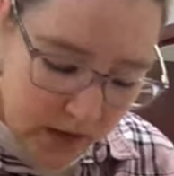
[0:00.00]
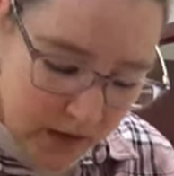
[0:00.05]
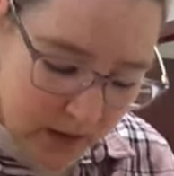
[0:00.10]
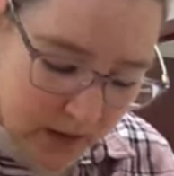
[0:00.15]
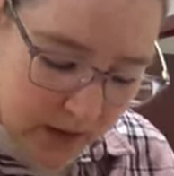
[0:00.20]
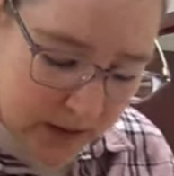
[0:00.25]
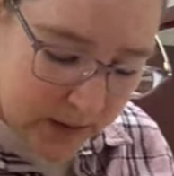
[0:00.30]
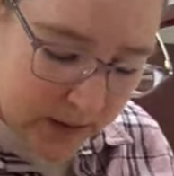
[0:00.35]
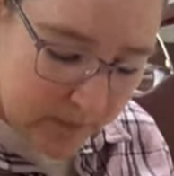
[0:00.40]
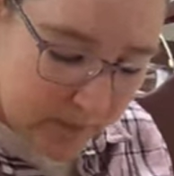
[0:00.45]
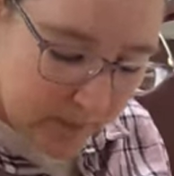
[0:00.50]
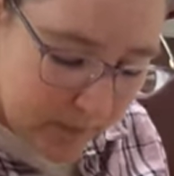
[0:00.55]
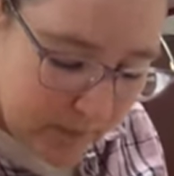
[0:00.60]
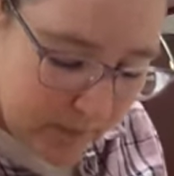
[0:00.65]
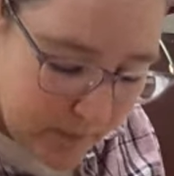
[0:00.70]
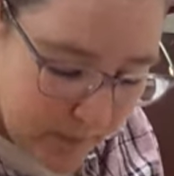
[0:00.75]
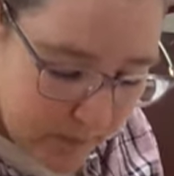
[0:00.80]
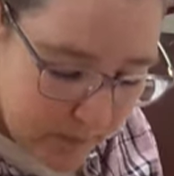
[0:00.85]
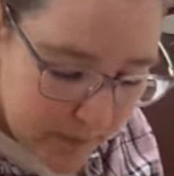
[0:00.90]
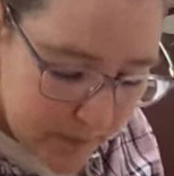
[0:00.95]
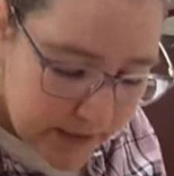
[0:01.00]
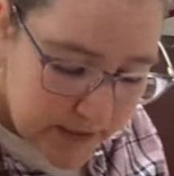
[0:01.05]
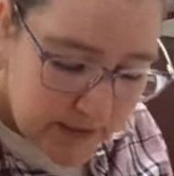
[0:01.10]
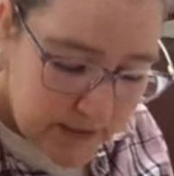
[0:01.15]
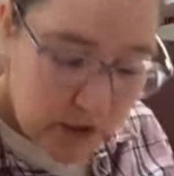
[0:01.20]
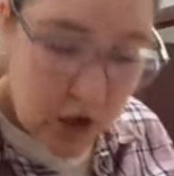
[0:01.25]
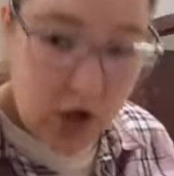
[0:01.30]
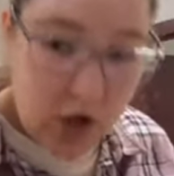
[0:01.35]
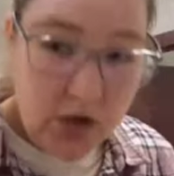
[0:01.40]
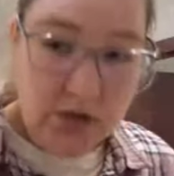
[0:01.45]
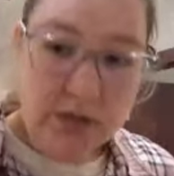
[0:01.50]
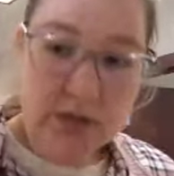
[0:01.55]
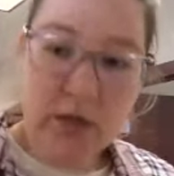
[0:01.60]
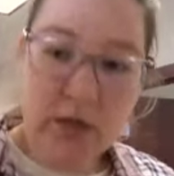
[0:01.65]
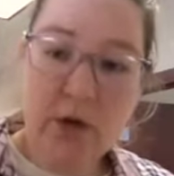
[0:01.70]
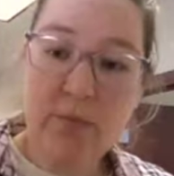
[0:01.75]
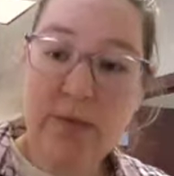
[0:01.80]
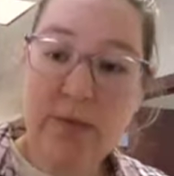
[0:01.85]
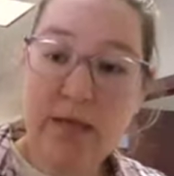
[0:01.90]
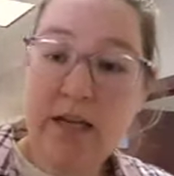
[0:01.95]
But it's
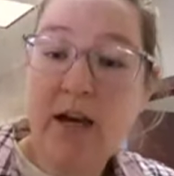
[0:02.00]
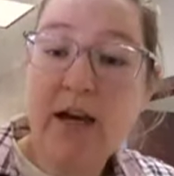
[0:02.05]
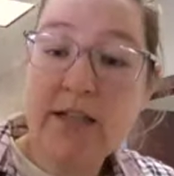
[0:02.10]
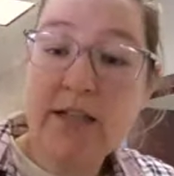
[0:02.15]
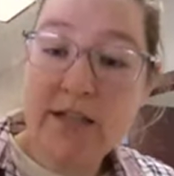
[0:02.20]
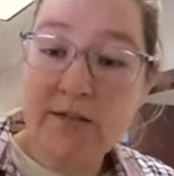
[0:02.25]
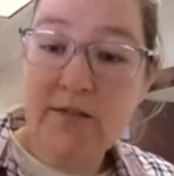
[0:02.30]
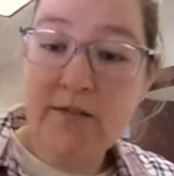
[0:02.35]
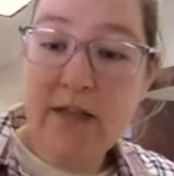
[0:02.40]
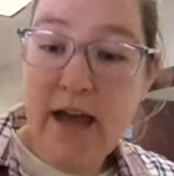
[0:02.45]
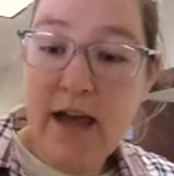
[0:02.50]
also, because of